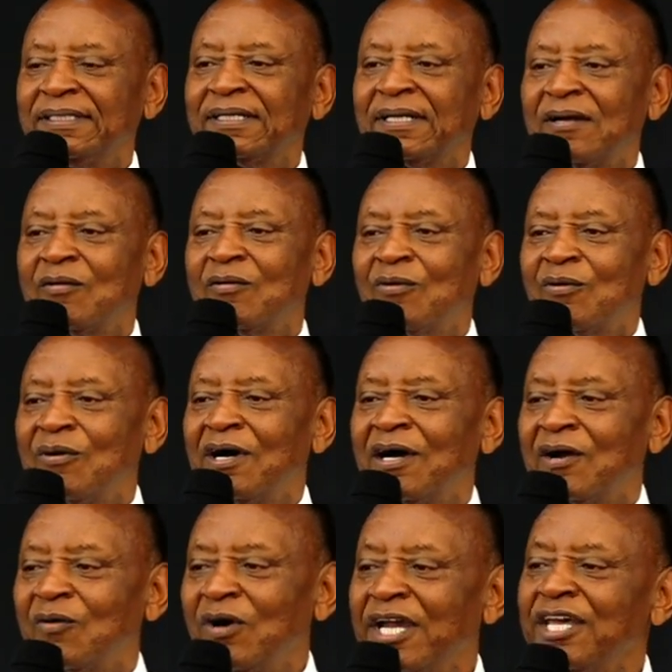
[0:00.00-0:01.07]

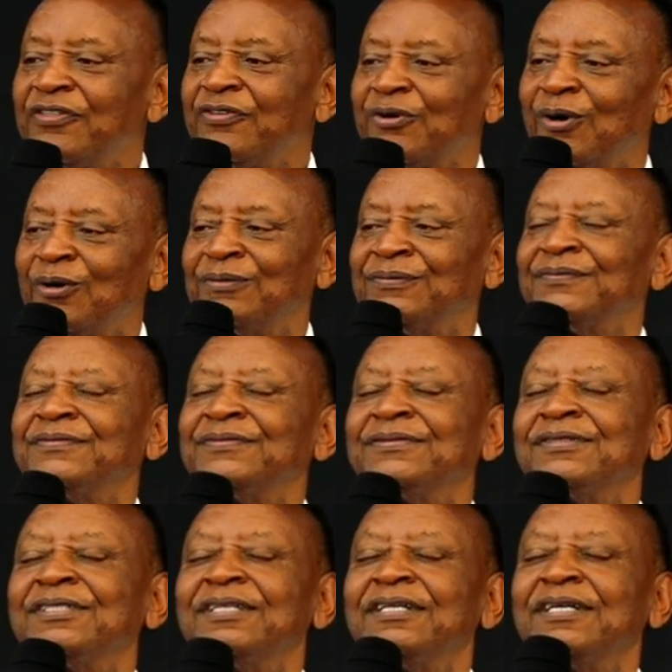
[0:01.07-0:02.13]
kwa,
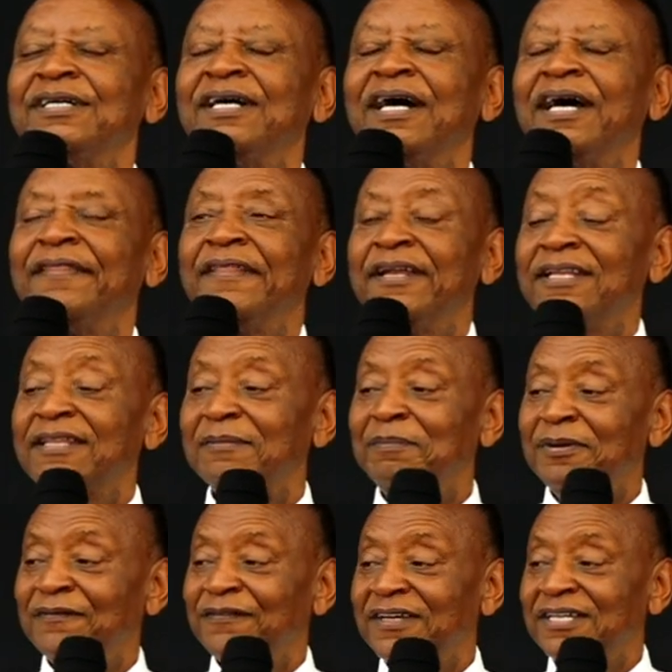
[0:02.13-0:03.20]
And then the
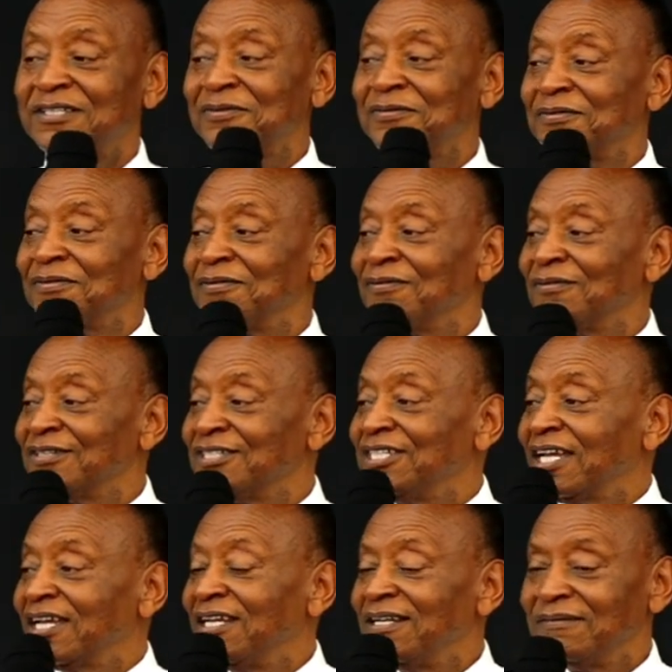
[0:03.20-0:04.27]
briefcase was
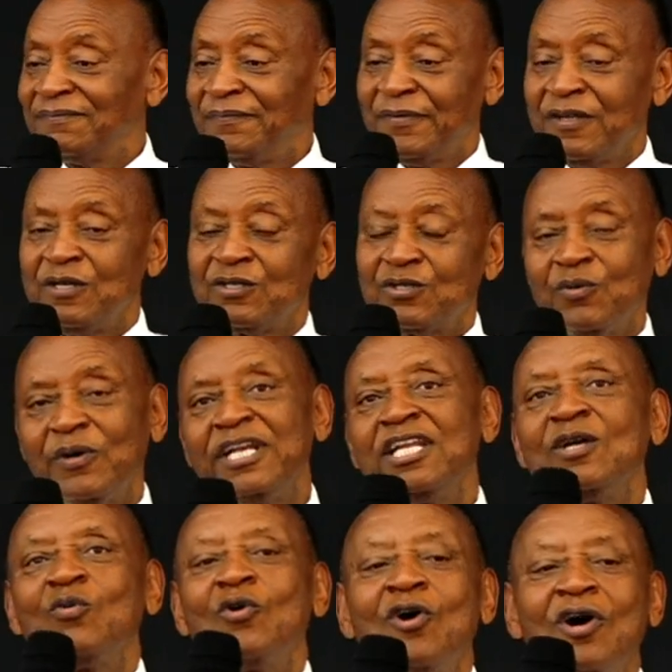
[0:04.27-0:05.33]
taken. So when he
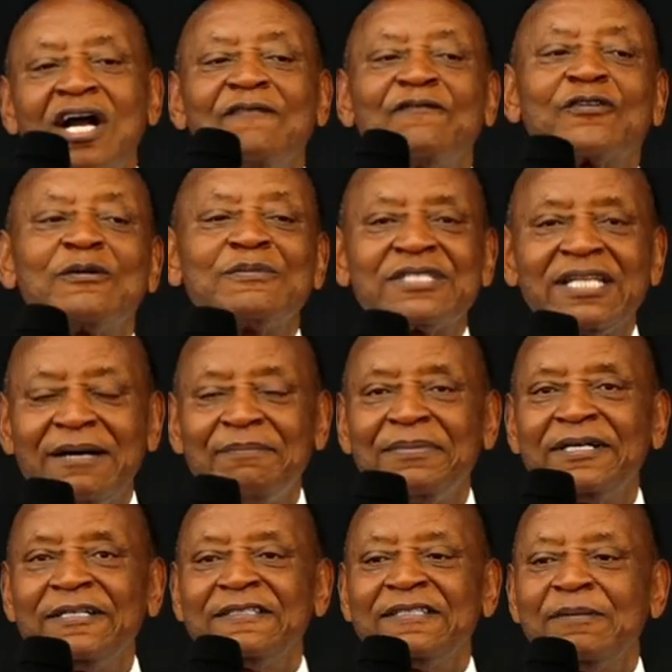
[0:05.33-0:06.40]
woke up from
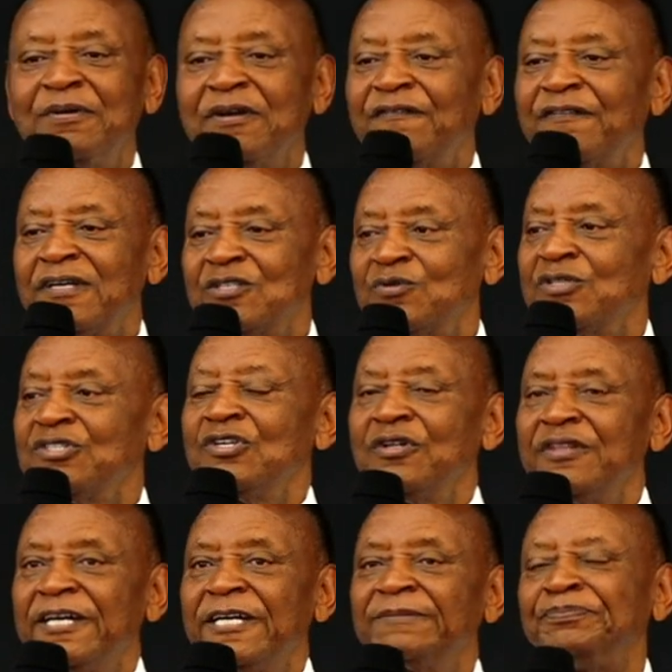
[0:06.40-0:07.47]
slumber, the briefcase was not
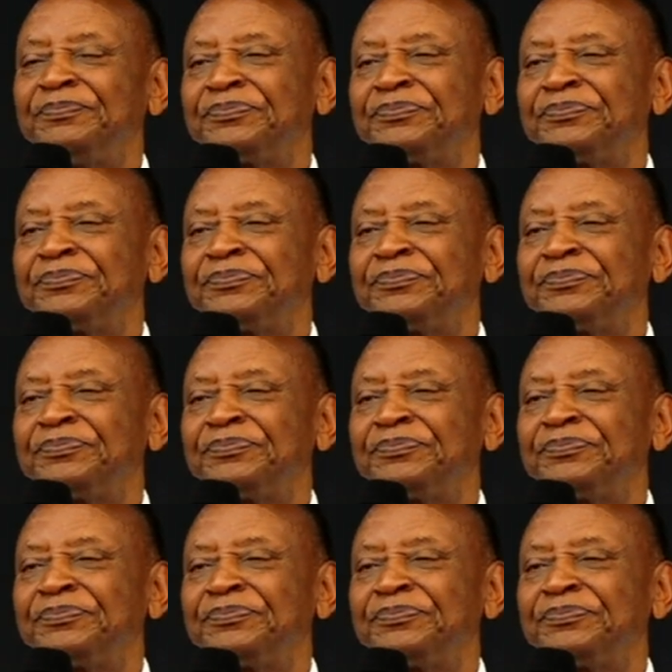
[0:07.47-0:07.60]
there.